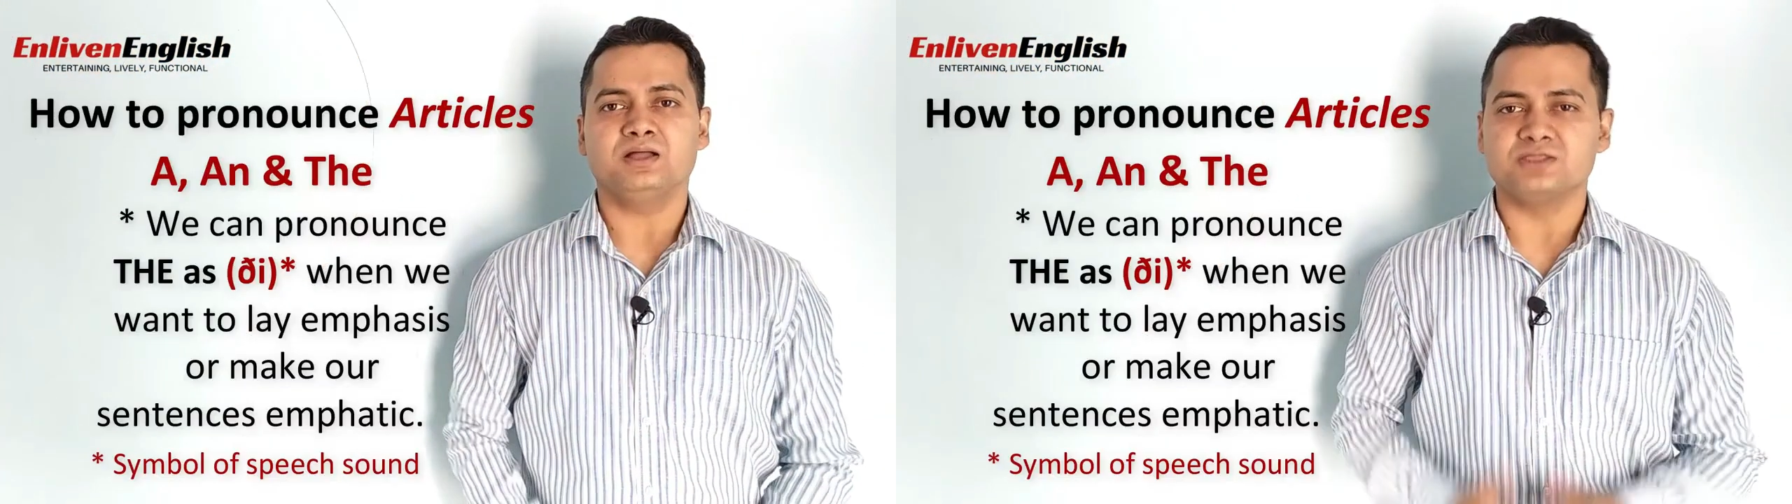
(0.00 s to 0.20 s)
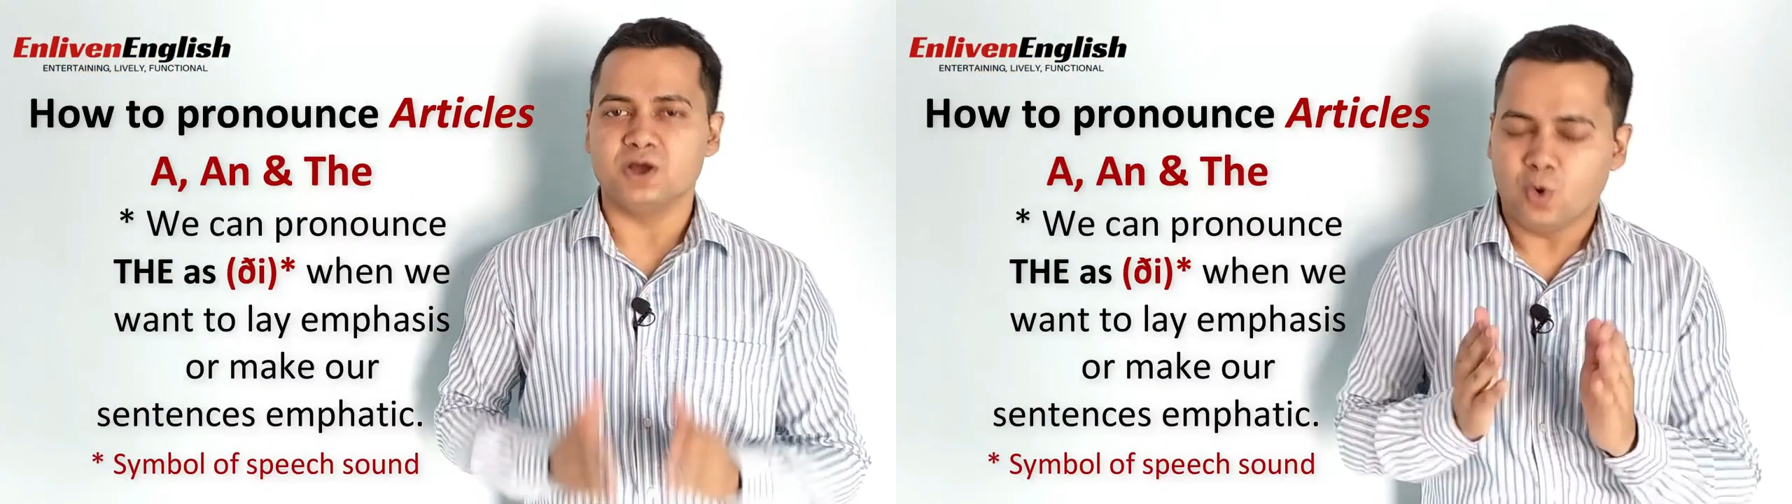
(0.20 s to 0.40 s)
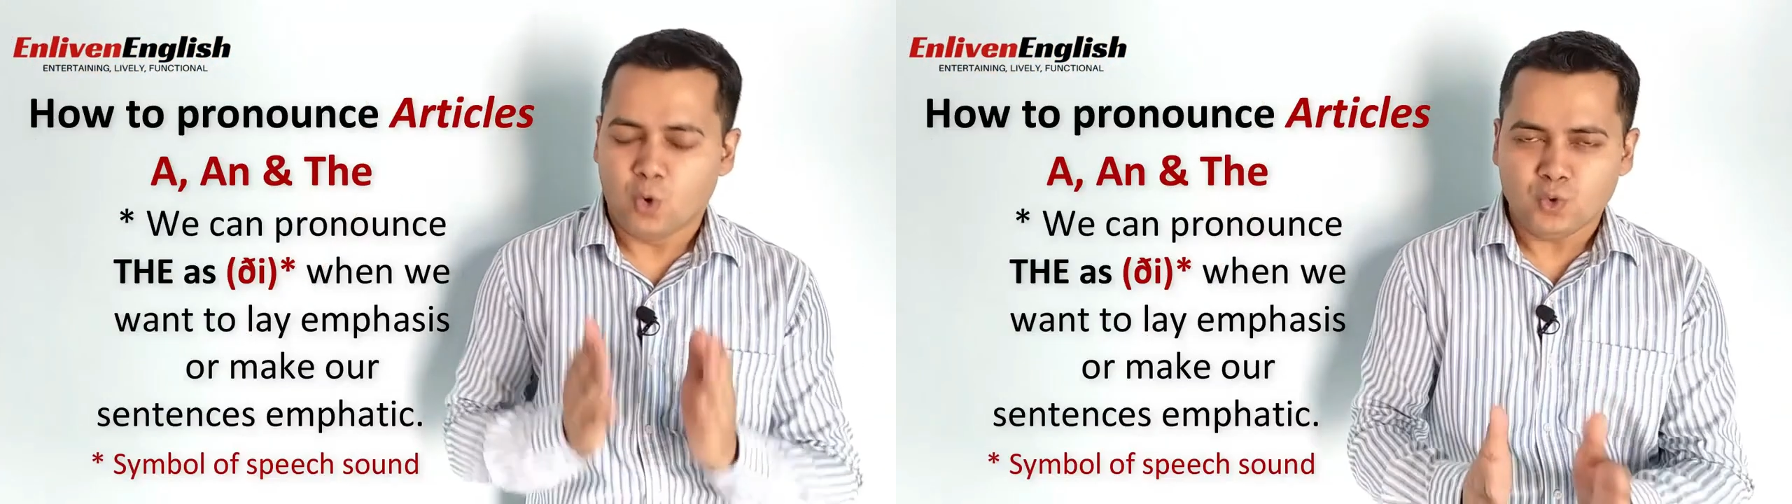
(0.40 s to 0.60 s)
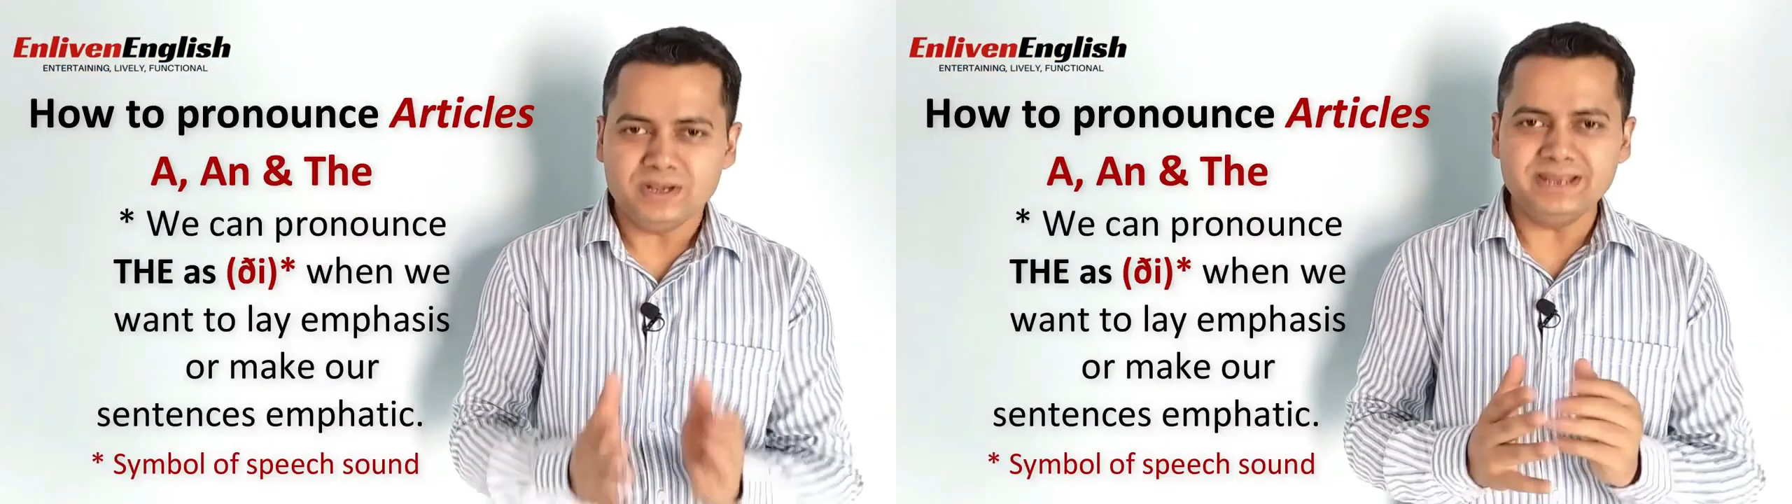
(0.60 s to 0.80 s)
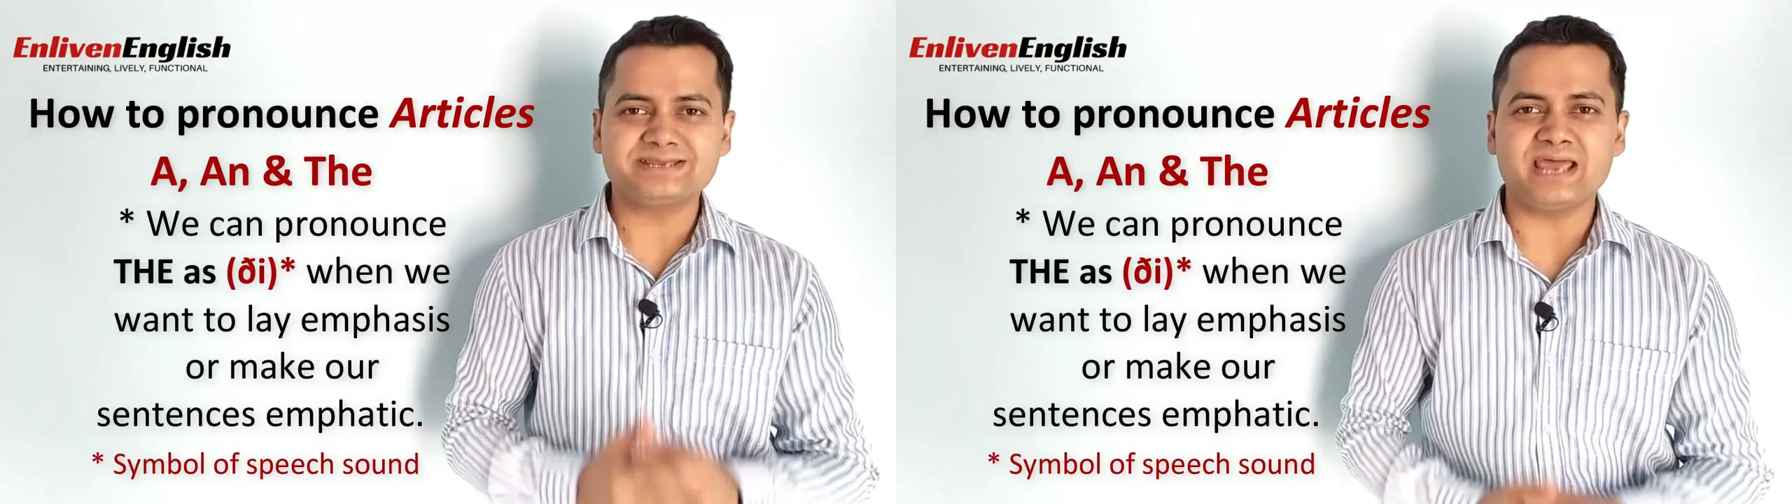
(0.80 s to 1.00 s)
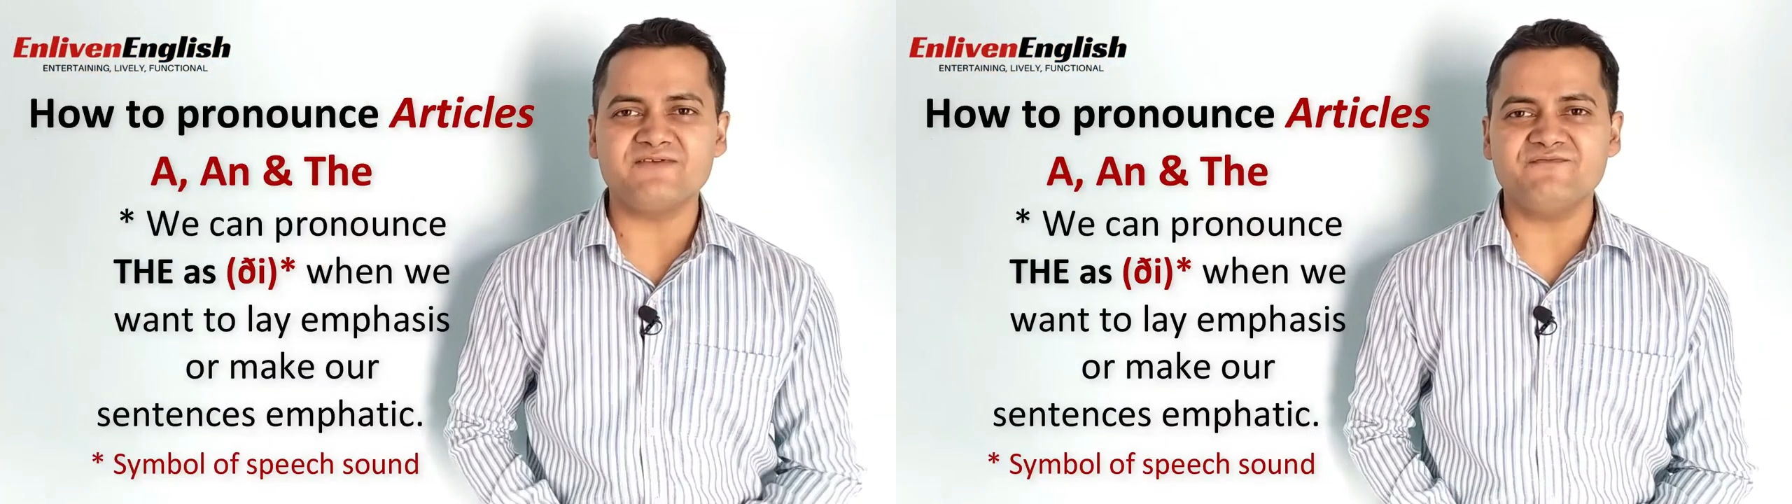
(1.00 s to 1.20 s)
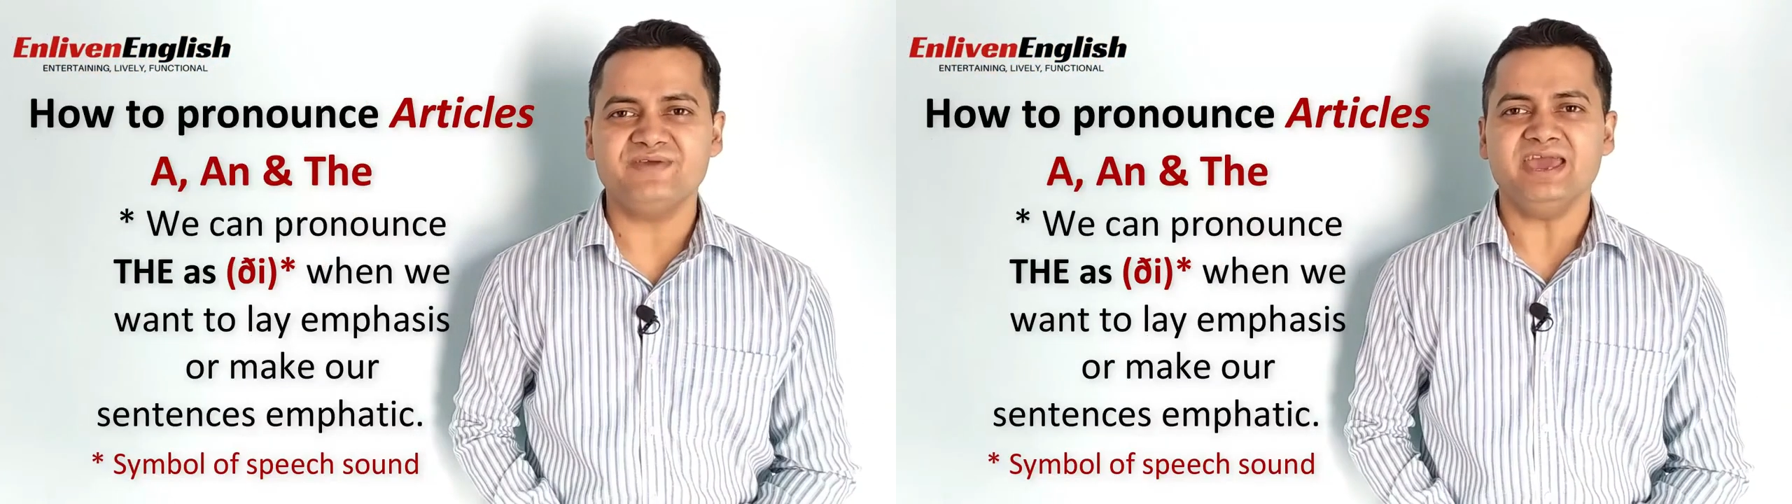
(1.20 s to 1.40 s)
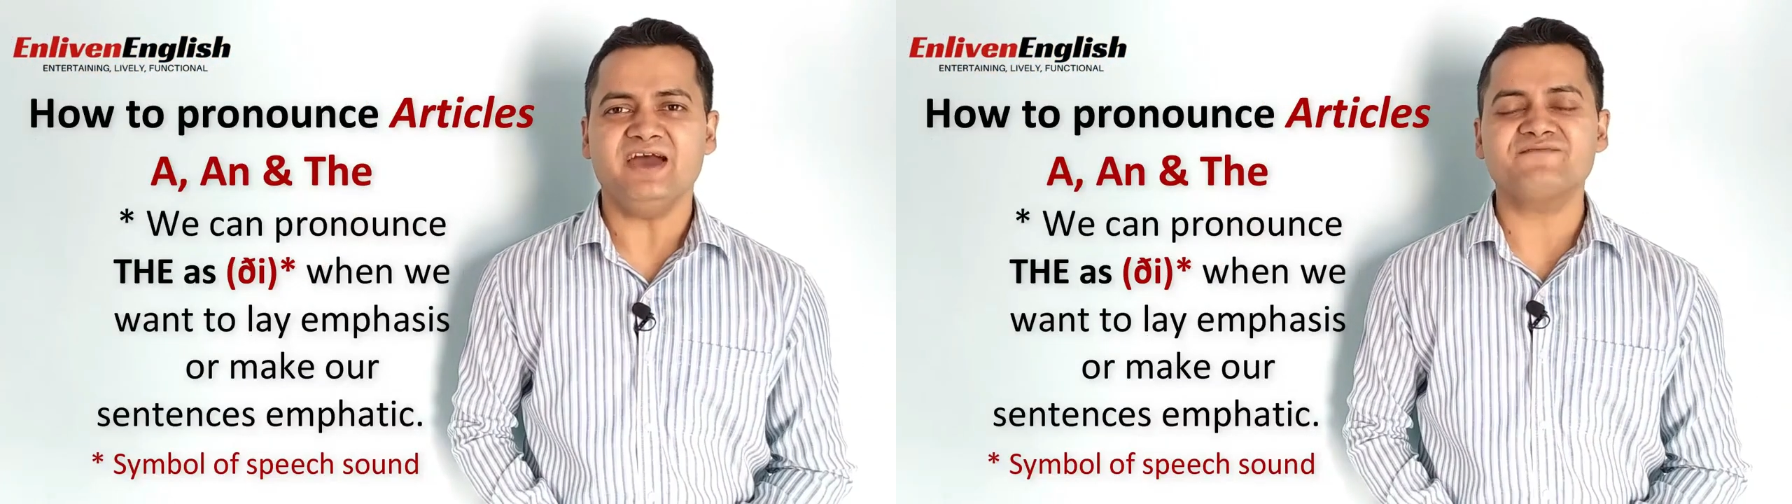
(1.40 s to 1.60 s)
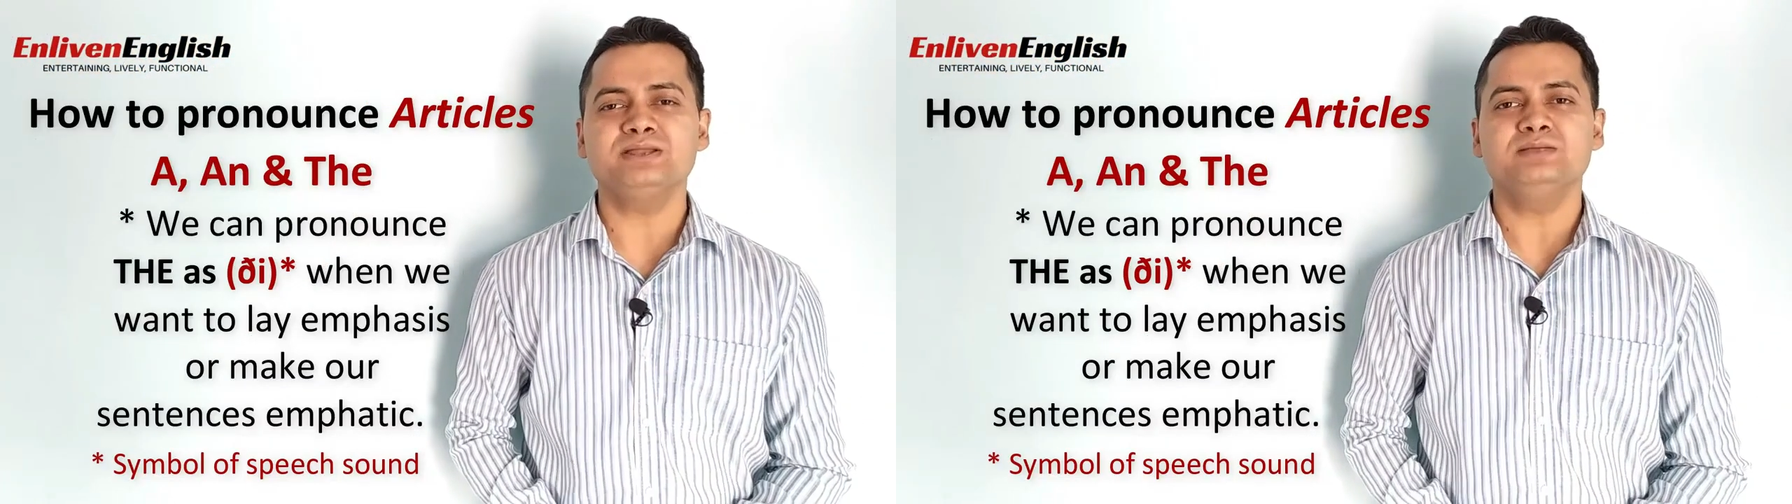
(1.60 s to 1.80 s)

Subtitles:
The only time we have